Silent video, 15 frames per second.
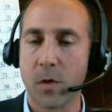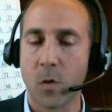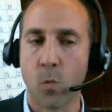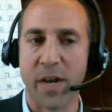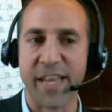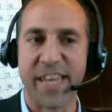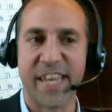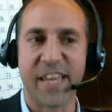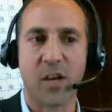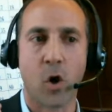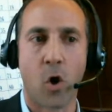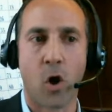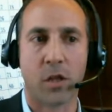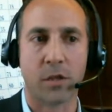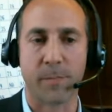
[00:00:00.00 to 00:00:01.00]
when he
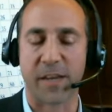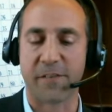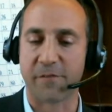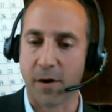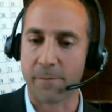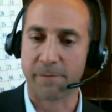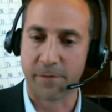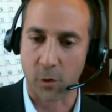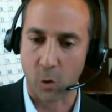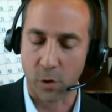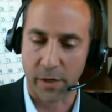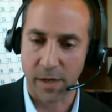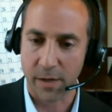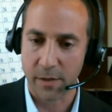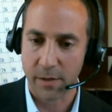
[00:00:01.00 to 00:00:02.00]
called me from
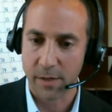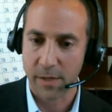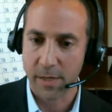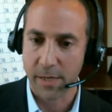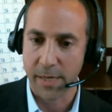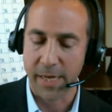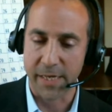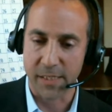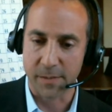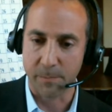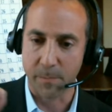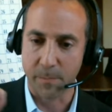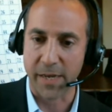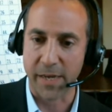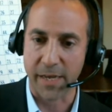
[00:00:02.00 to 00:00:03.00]
Florida, his
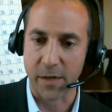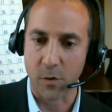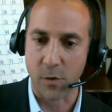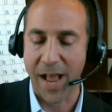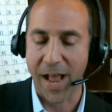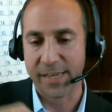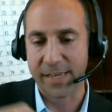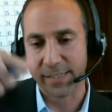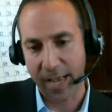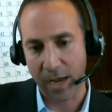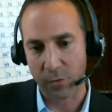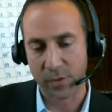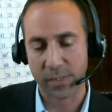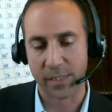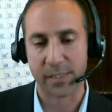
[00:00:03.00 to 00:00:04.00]
buddy who has the
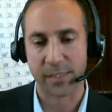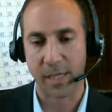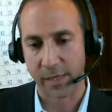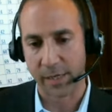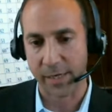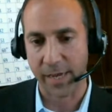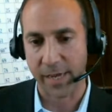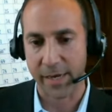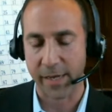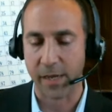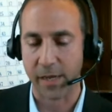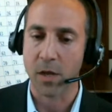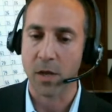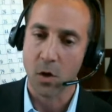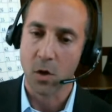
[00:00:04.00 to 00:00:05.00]
house to sell in
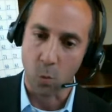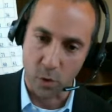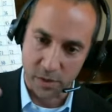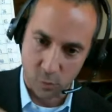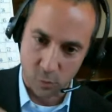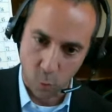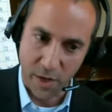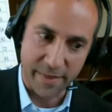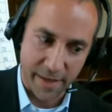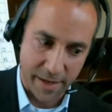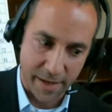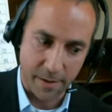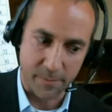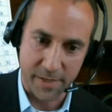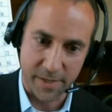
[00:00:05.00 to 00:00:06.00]
Connecticut was with
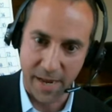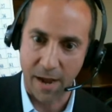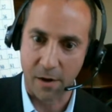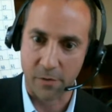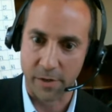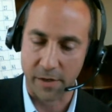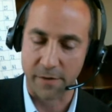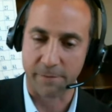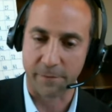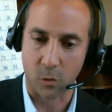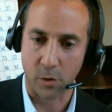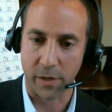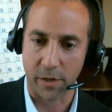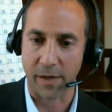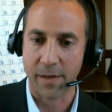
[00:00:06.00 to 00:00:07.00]
him down in
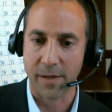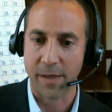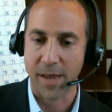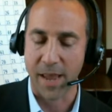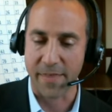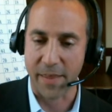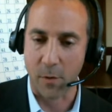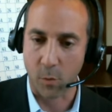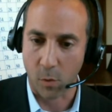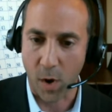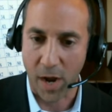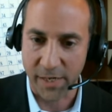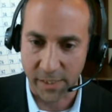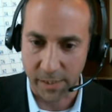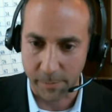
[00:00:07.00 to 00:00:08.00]
Florida and they were
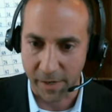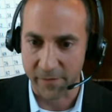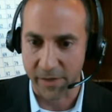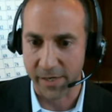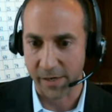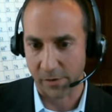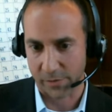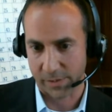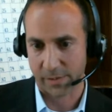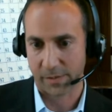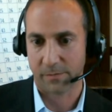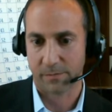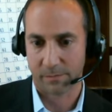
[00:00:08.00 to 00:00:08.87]
watching my videos.